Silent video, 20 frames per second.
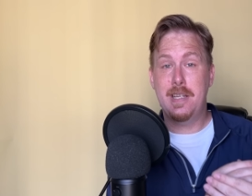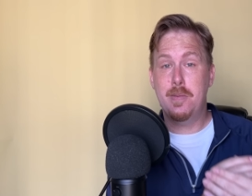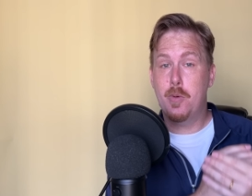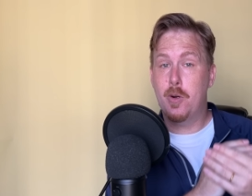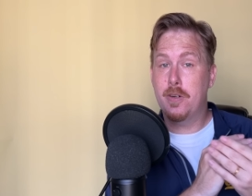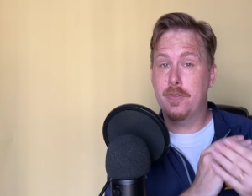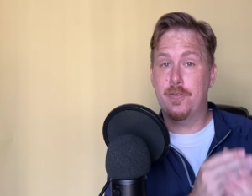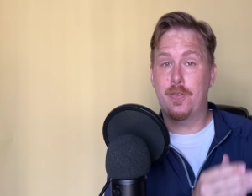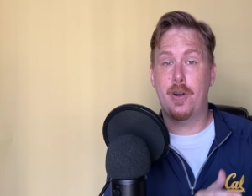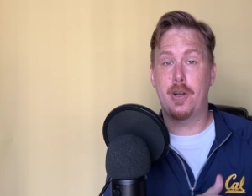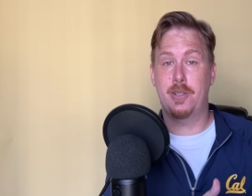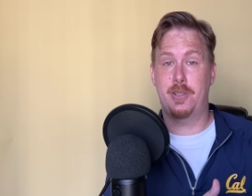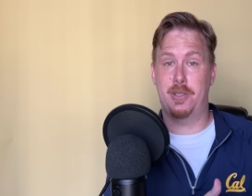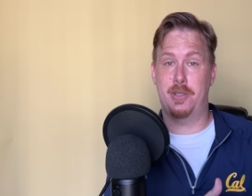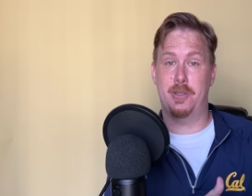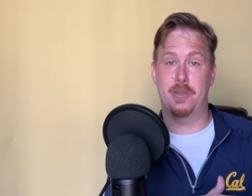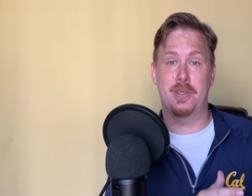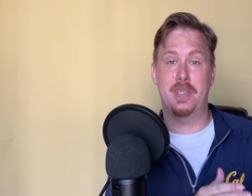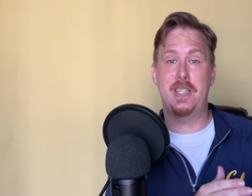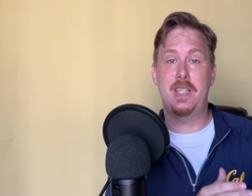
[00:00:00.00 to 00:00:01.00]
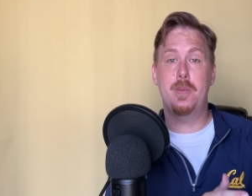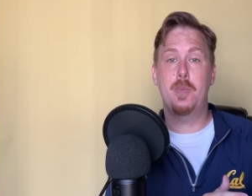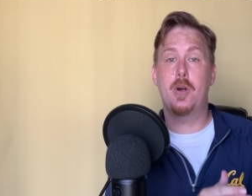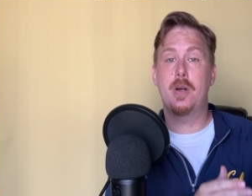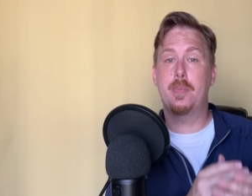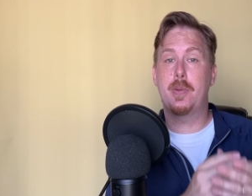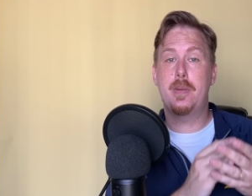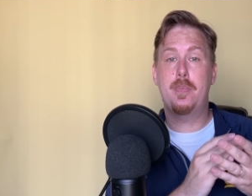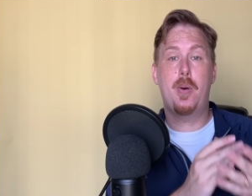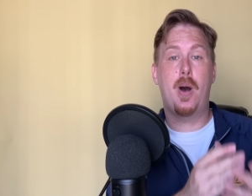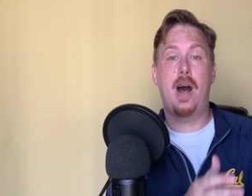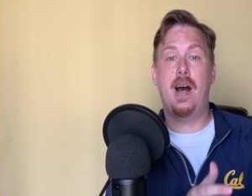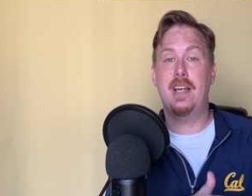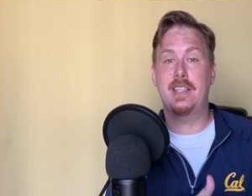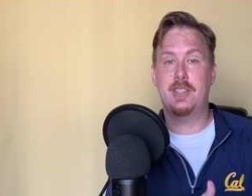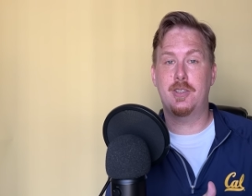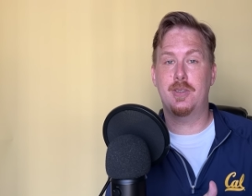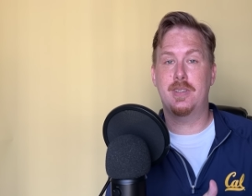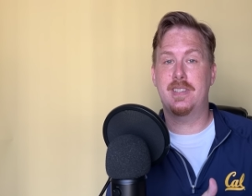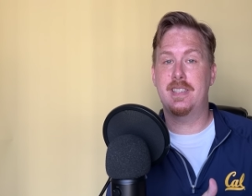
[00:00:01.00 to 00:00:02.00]
more farcical, any more
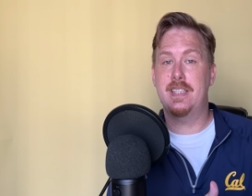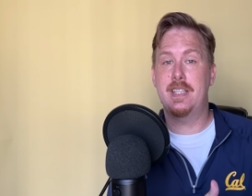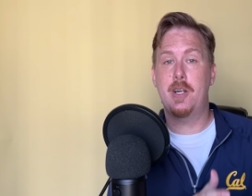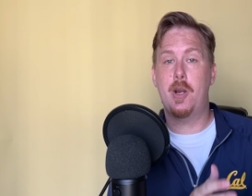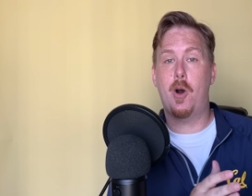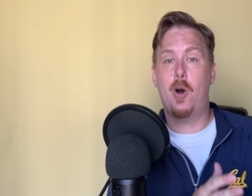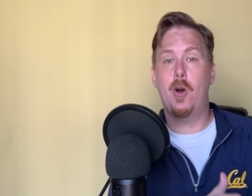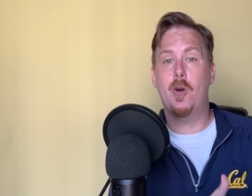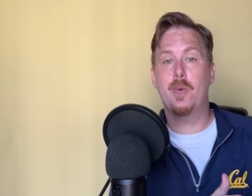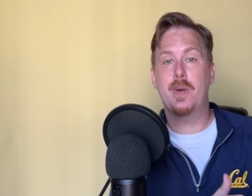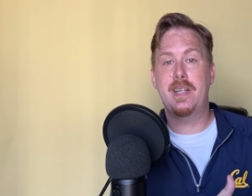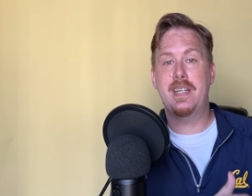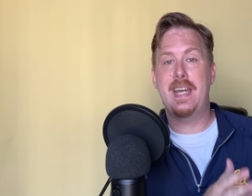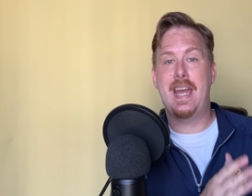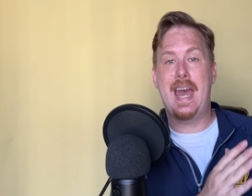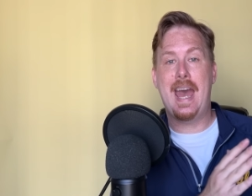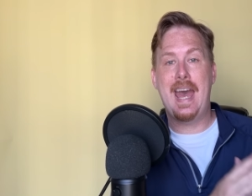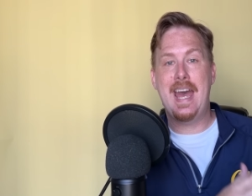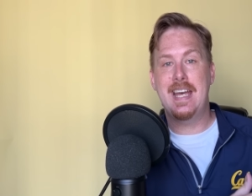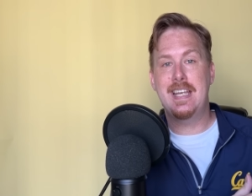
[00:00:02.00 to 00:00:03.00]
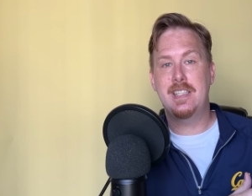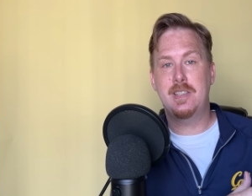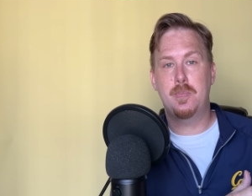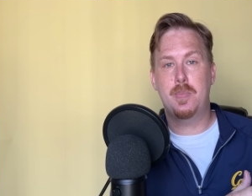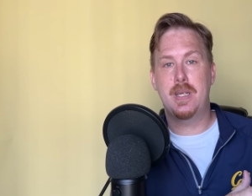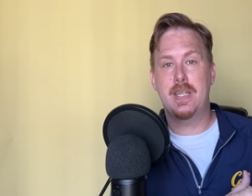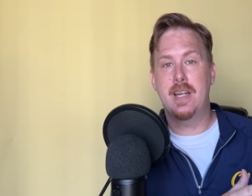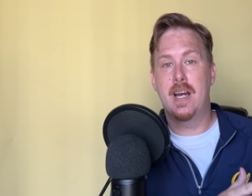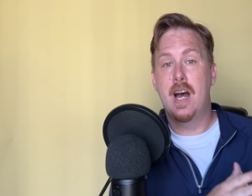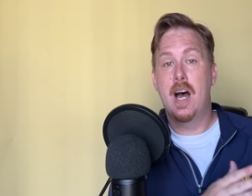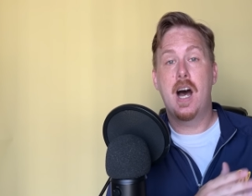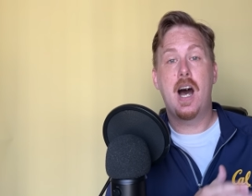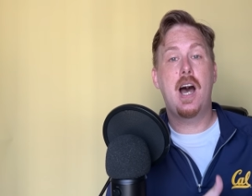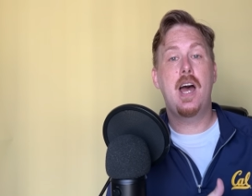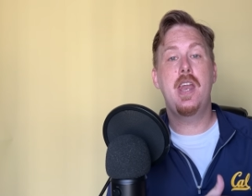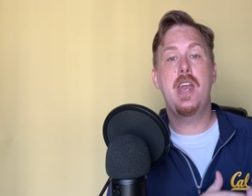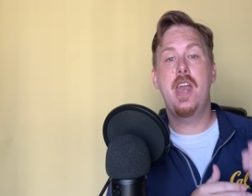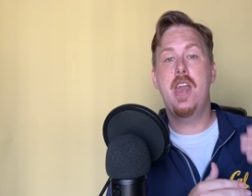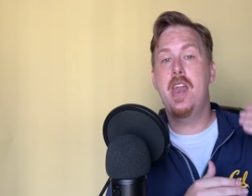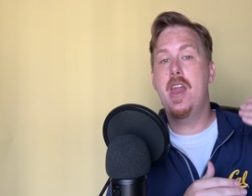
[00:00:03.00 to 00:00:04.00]
preposterous than it already has been,
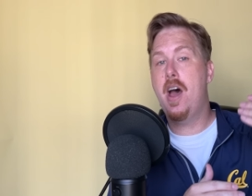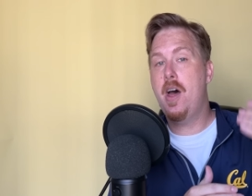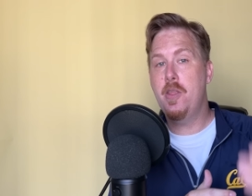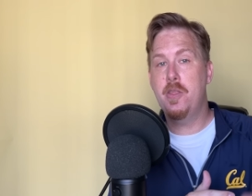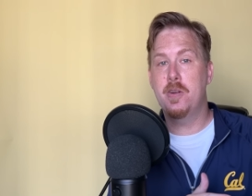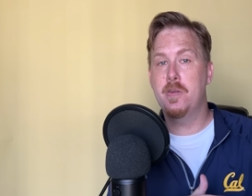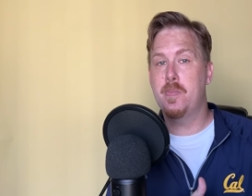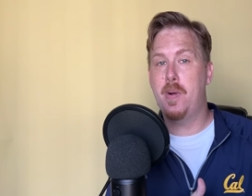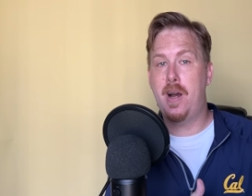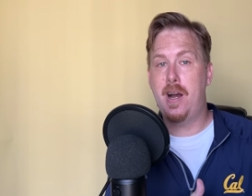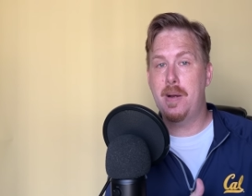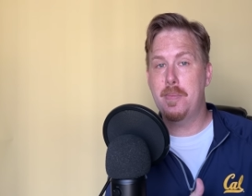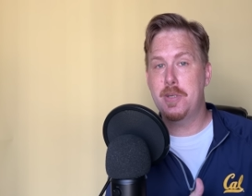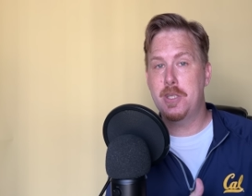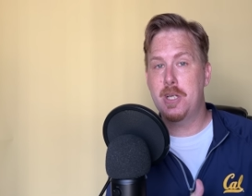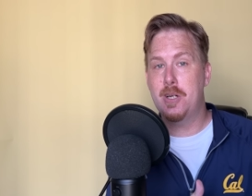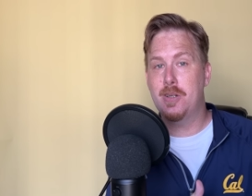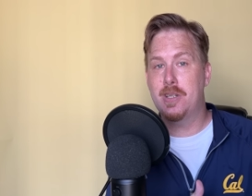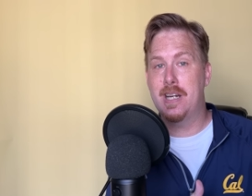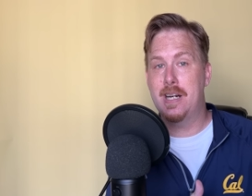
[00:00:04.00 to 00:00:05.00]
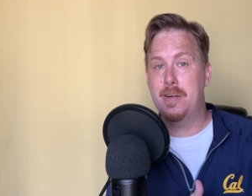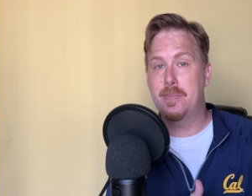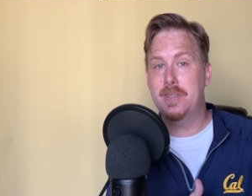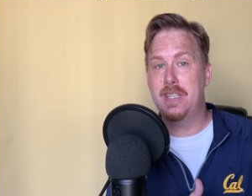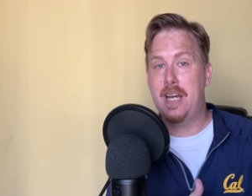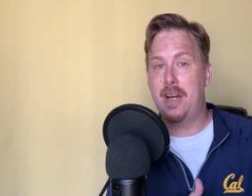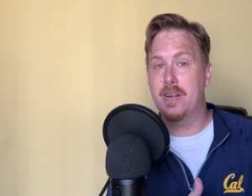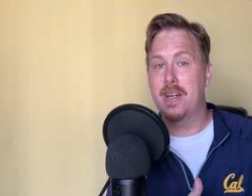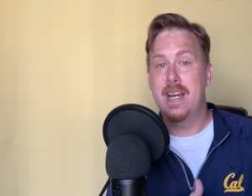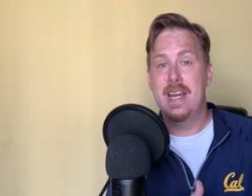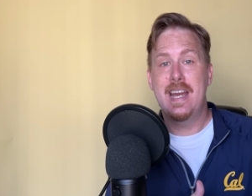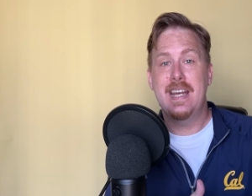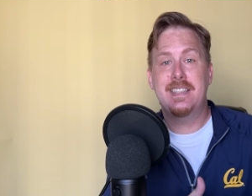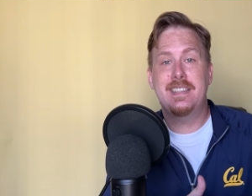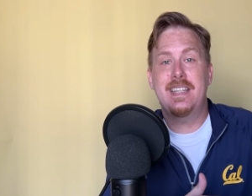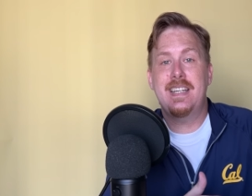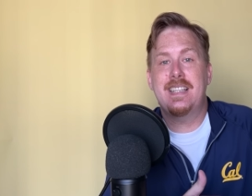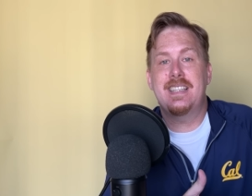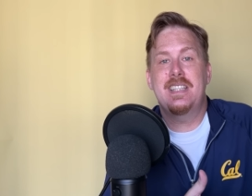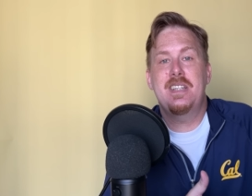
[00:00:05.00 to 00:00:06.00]
another bombshell comes out. It's
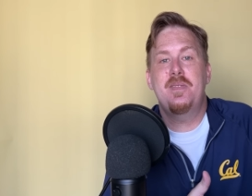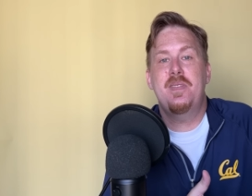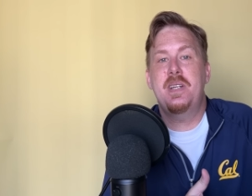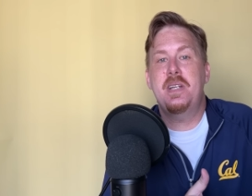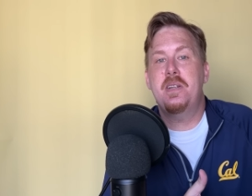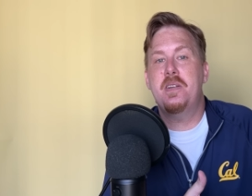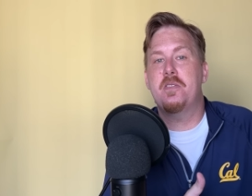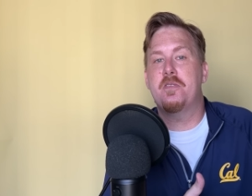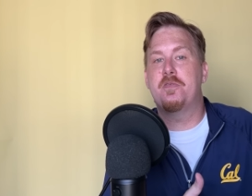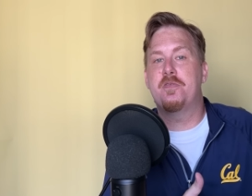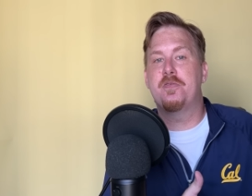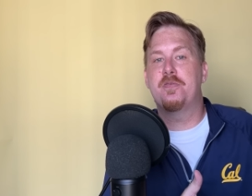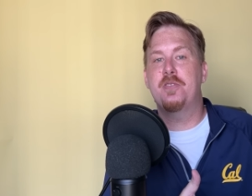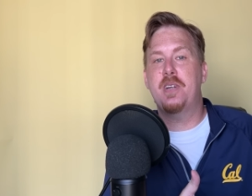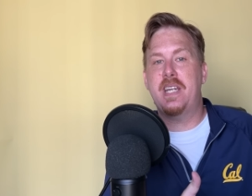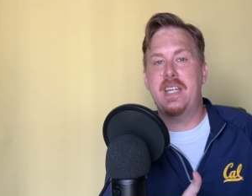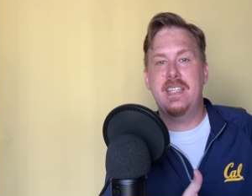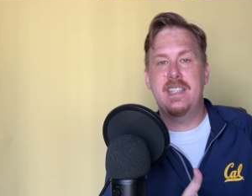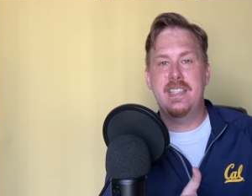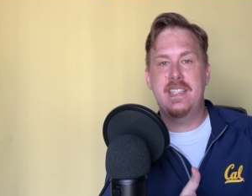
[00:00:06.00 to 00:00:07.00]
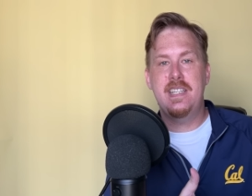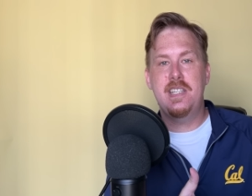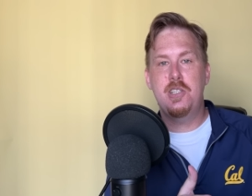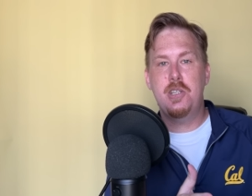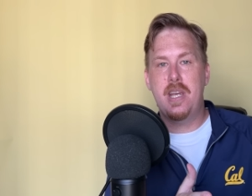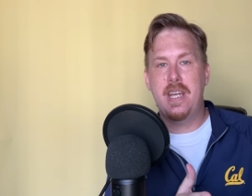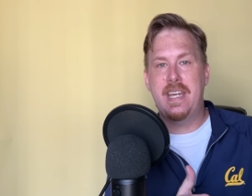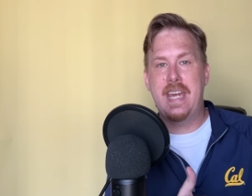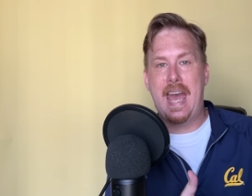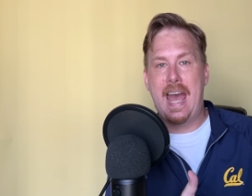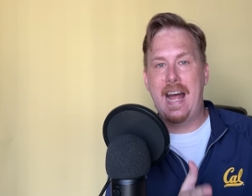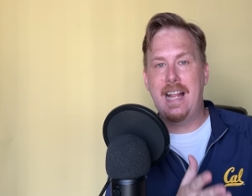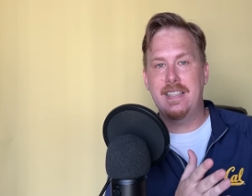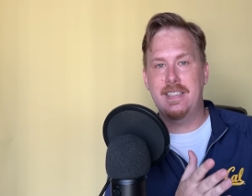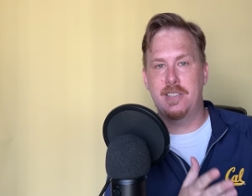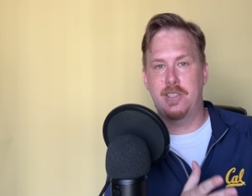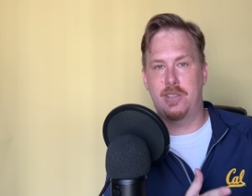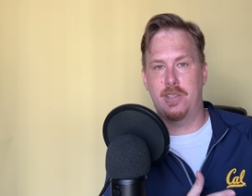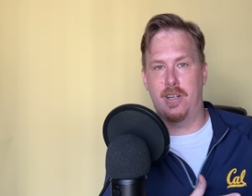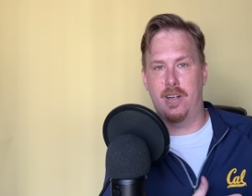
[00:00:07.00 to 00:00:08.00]
like living in a frickin' DJ
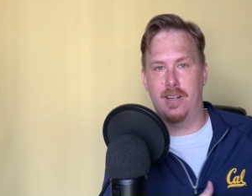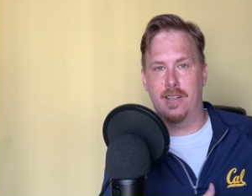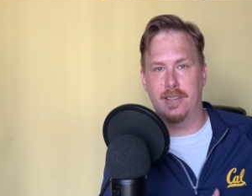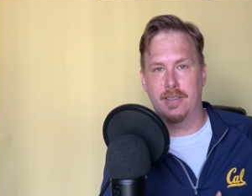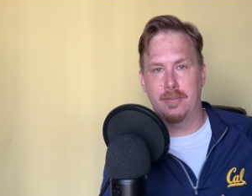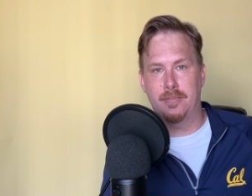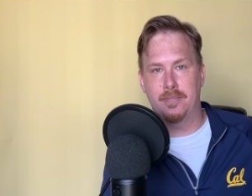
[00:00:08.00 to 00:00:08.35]
Khaled song.